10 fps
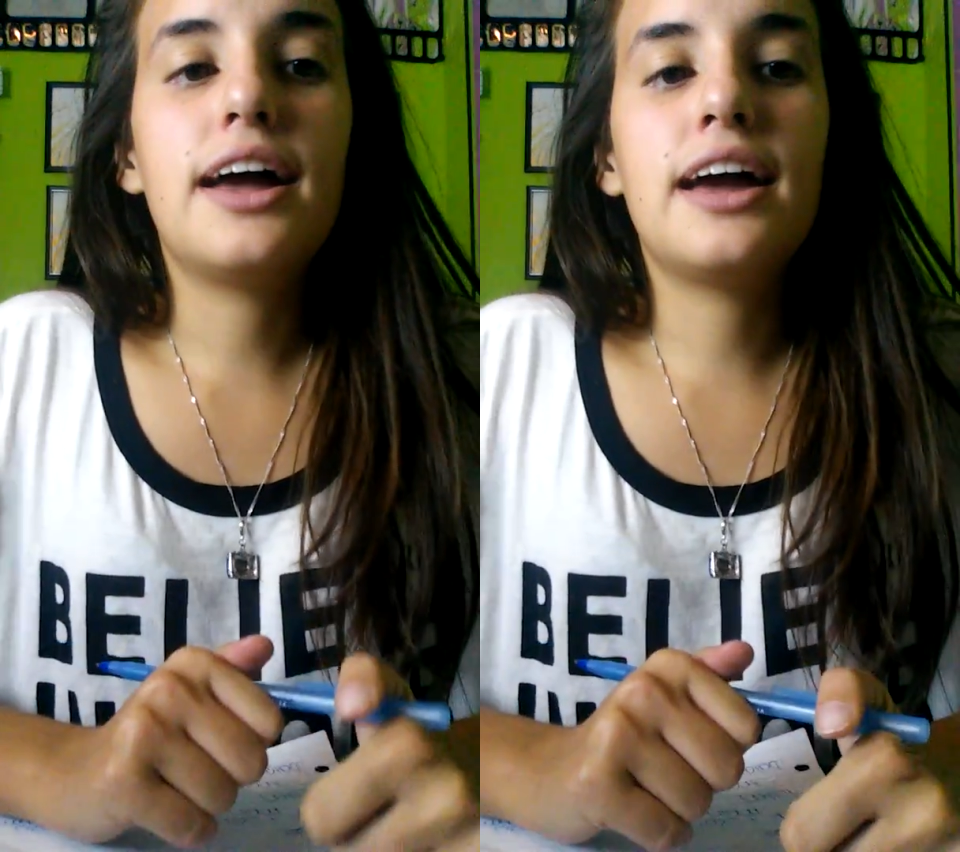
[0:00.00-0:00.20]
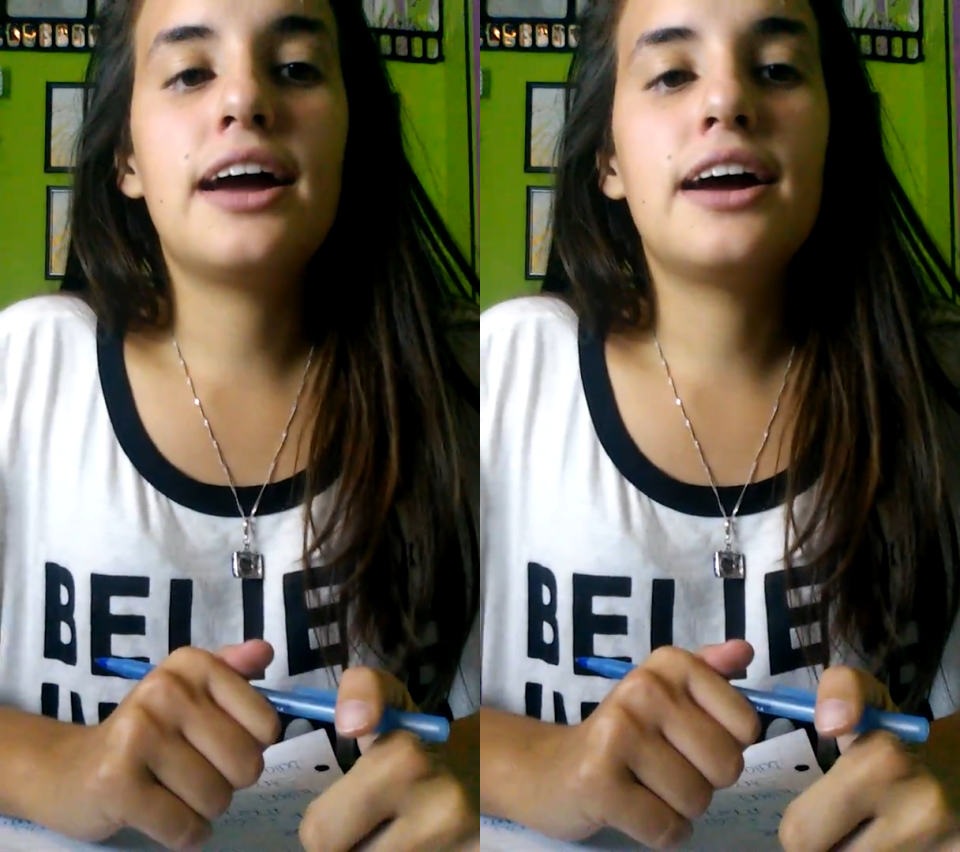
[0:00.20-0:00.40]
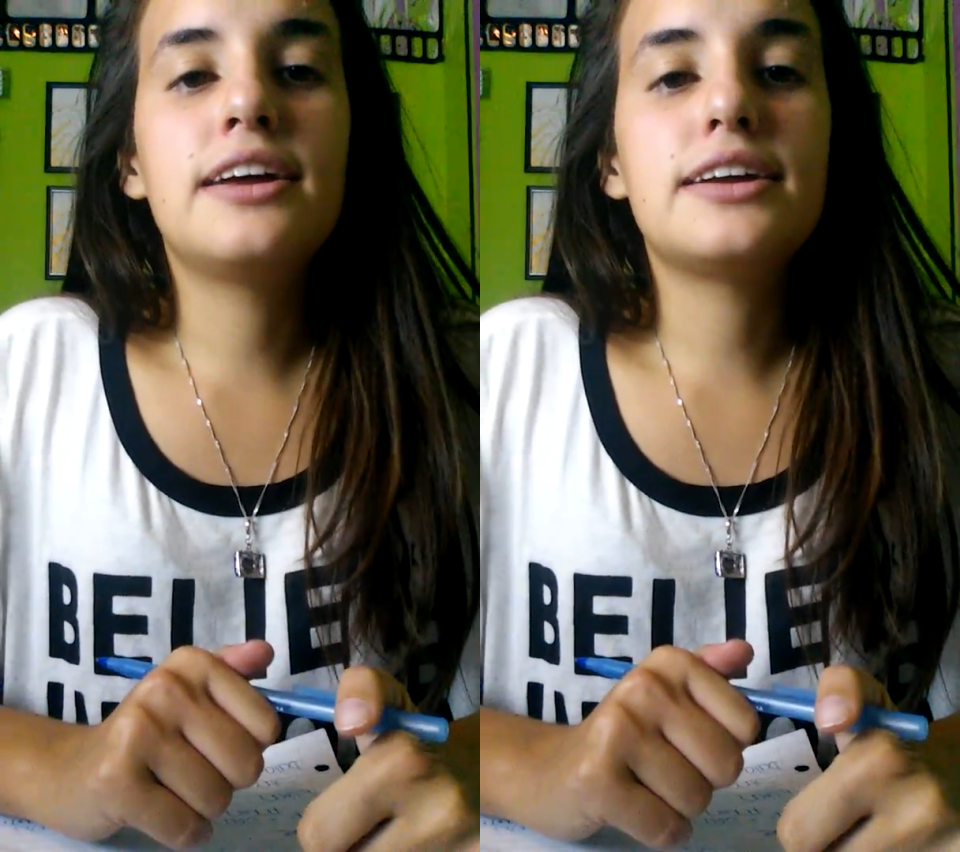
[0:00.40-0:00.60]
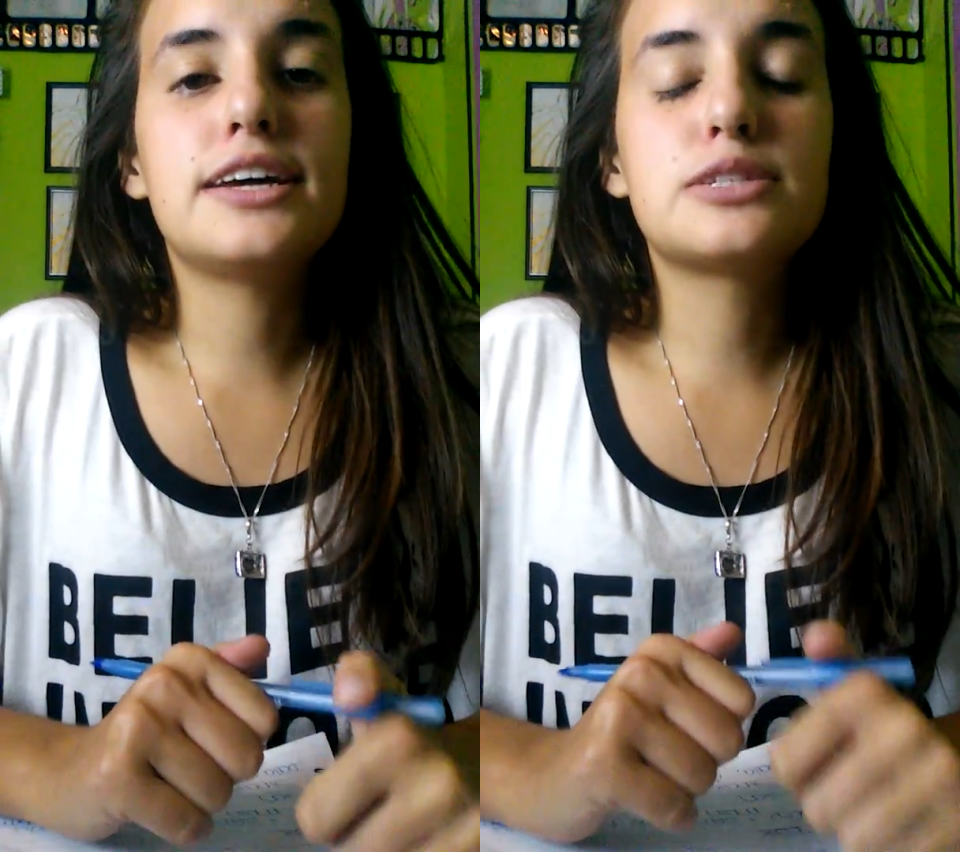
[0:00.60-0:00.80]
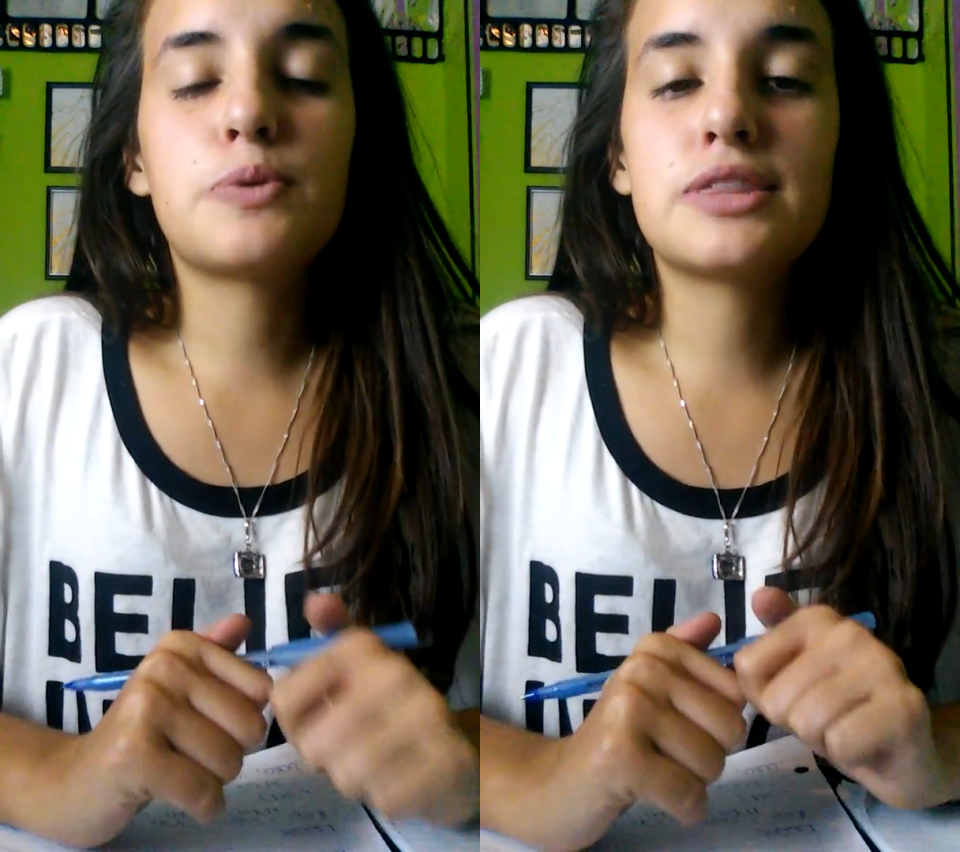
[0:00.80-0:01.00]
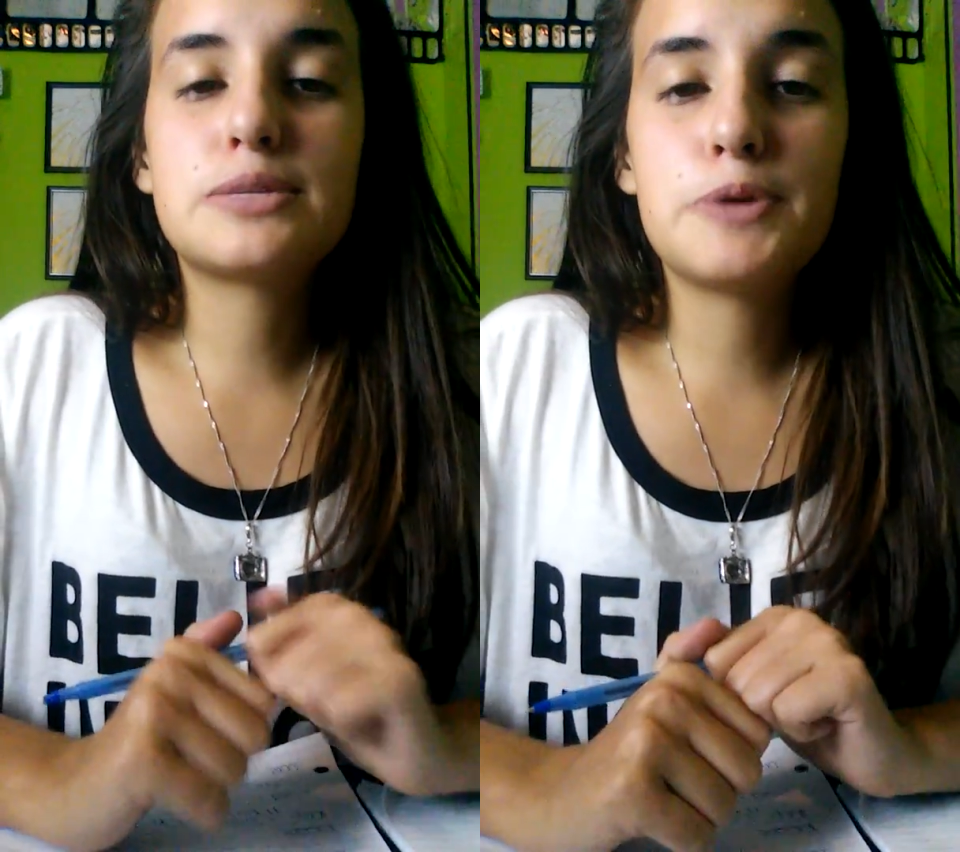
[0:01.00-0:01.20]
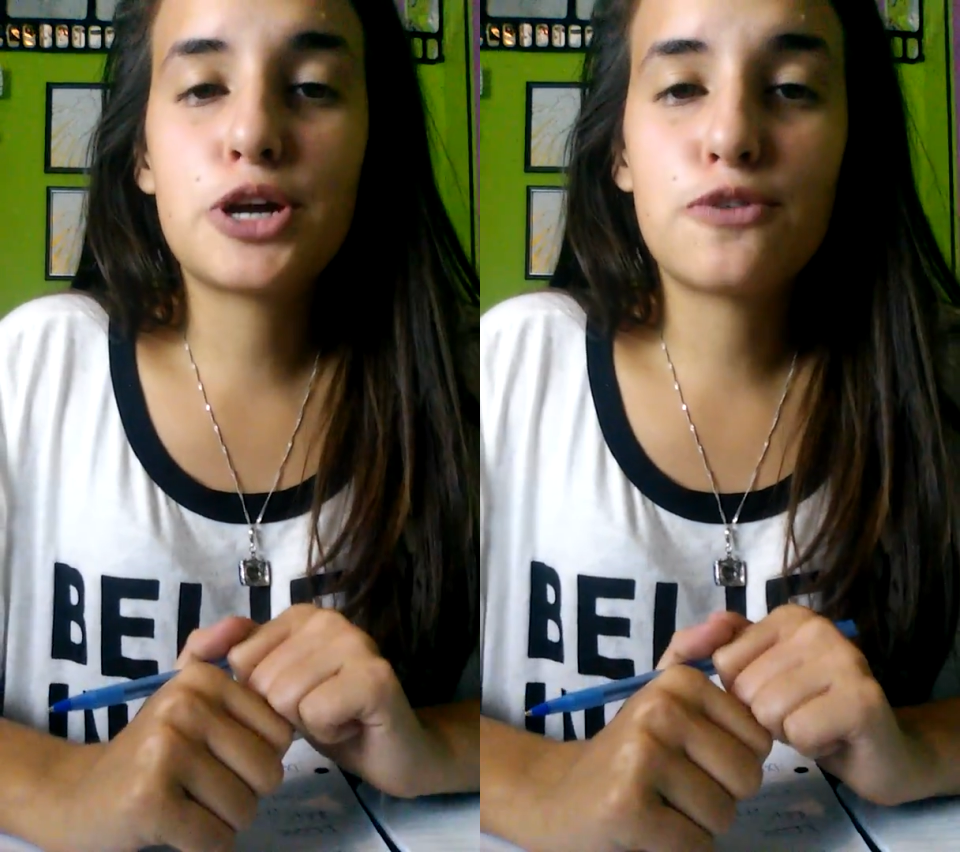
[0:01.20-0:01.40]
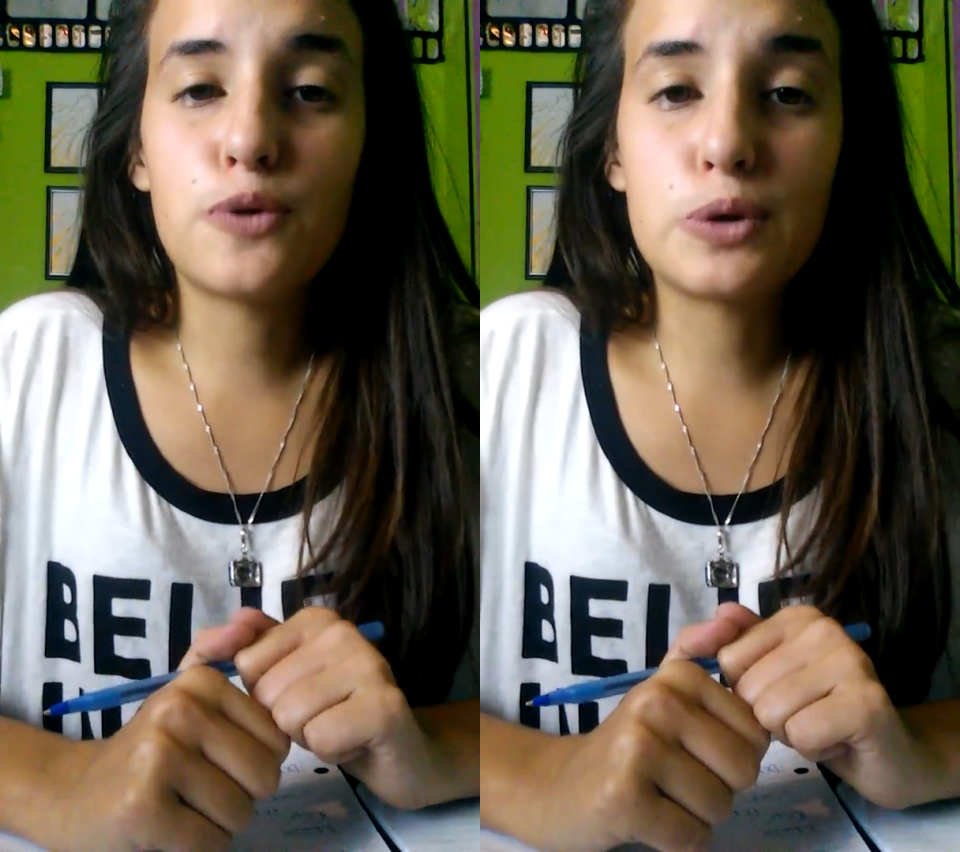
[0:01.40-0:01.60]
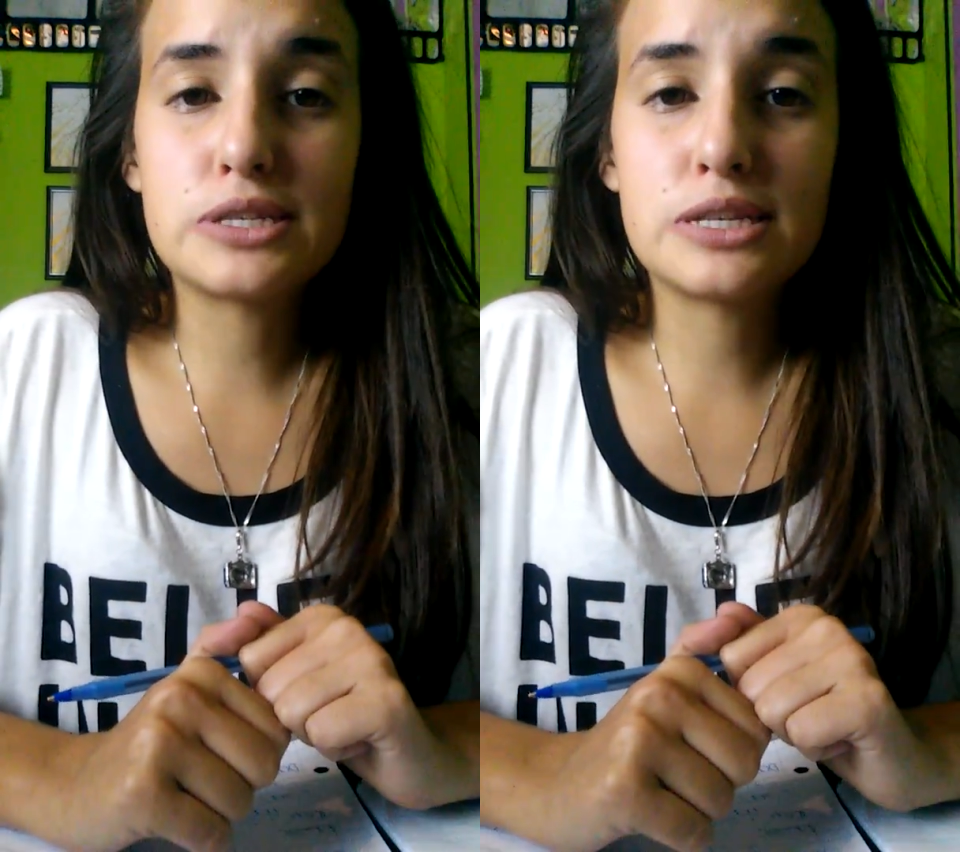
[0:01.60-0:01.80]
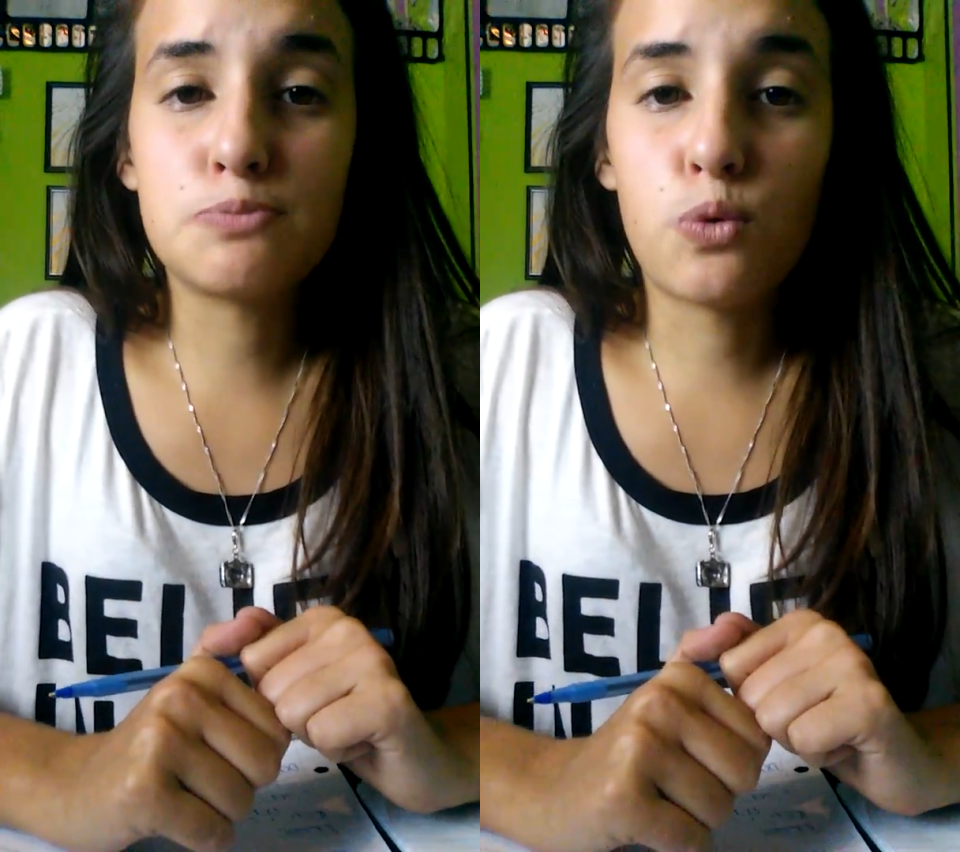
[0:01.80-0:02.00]
and it's when the speaker
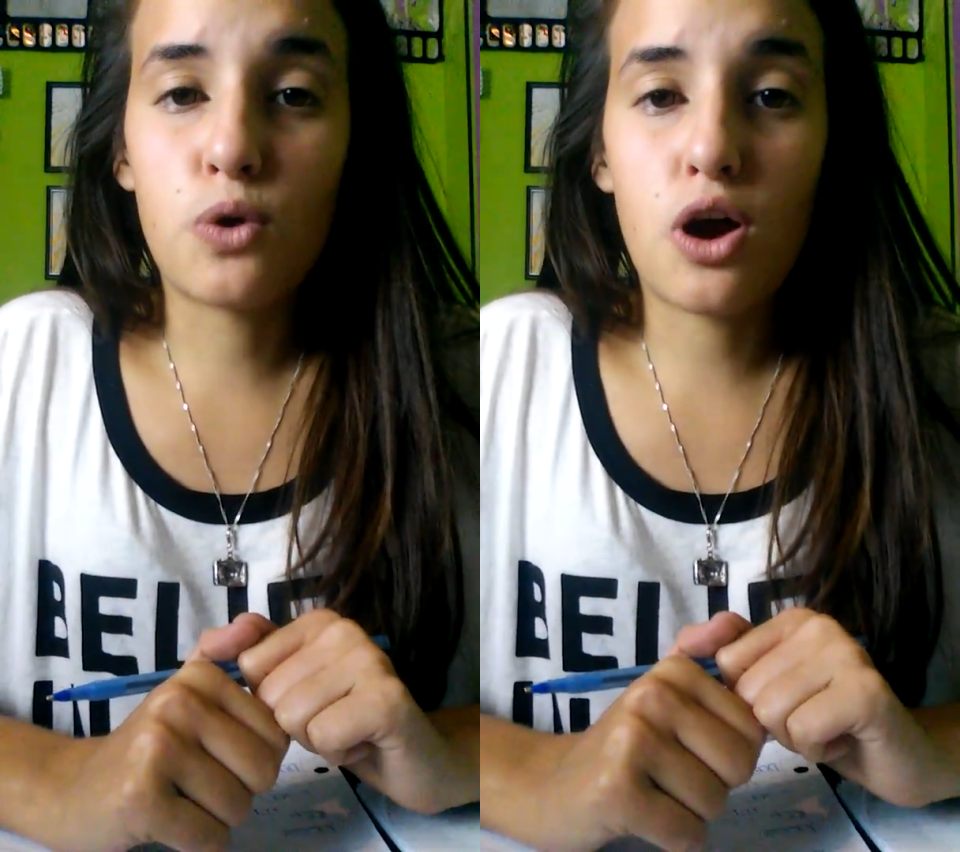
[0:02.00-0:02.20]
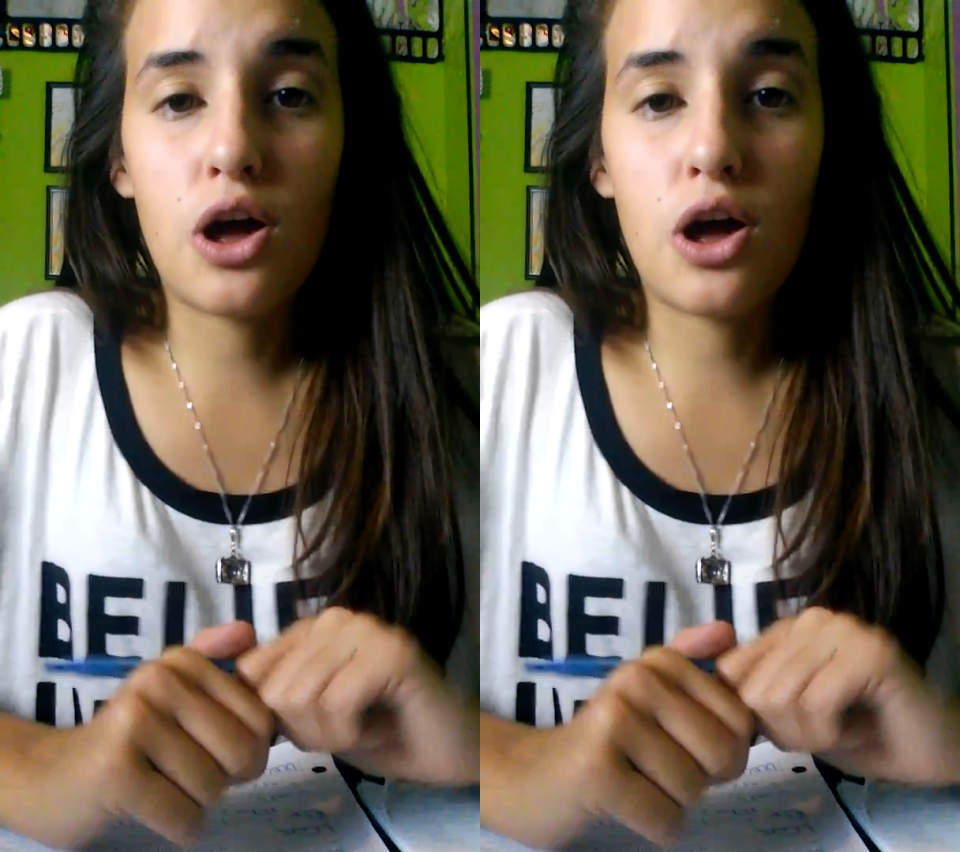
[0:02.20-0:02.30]
focuses more